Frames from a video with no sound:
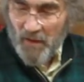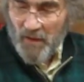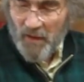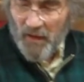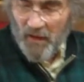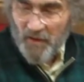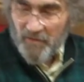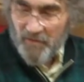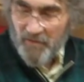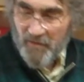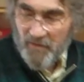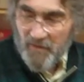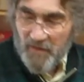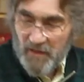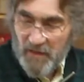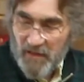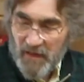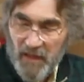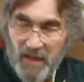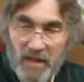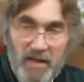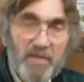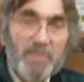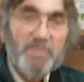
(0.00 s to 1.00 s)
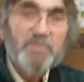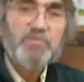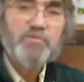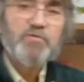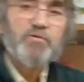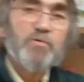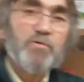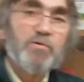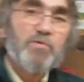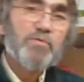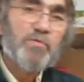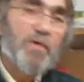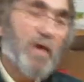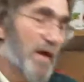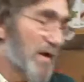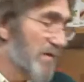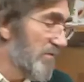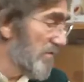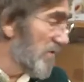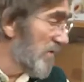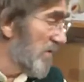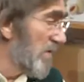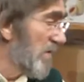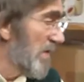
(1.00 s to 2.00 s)
other than a hand
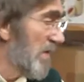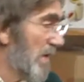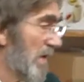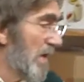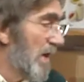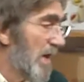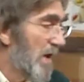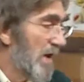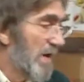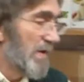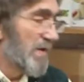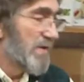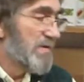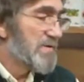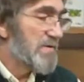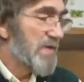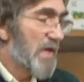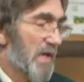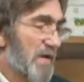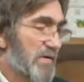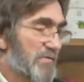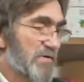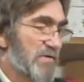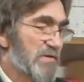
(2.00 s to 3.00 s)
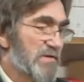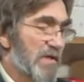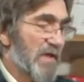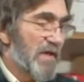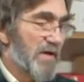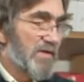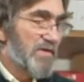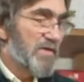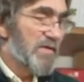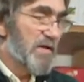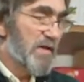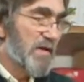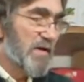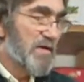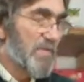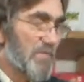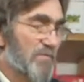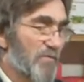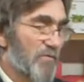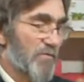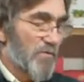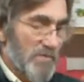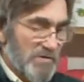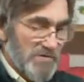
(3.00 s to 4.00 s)
screwdriver, it's kind of a tight thing
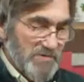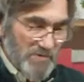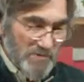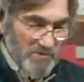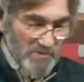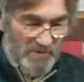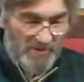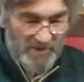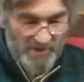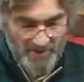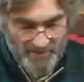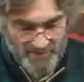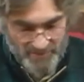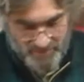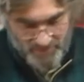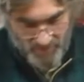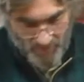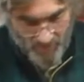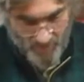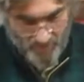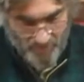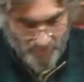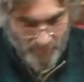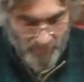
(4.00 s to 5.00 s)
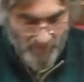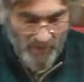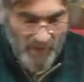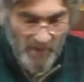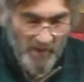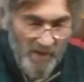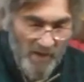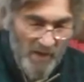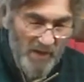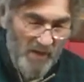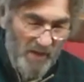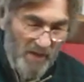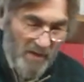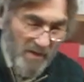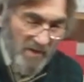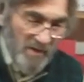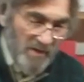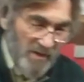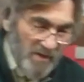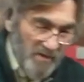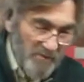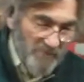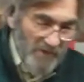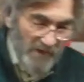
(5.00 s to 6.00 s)
for a screw gun. So
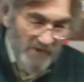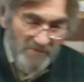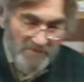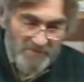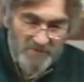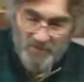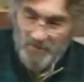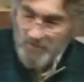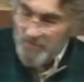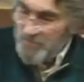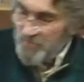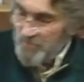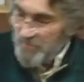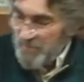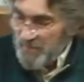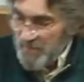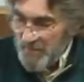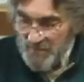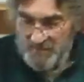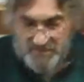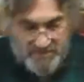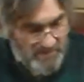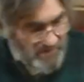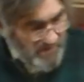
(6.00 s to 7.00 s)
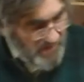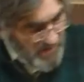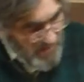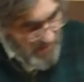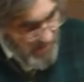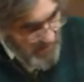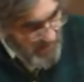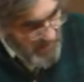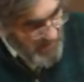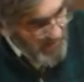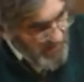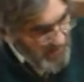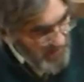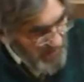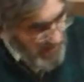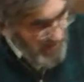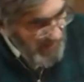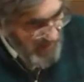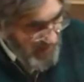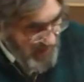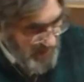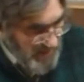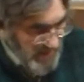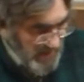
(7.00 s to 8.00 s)
if I was going to do this,
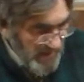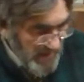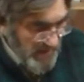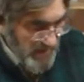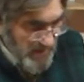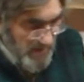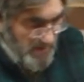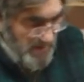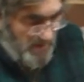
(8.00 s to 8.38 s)
I'd take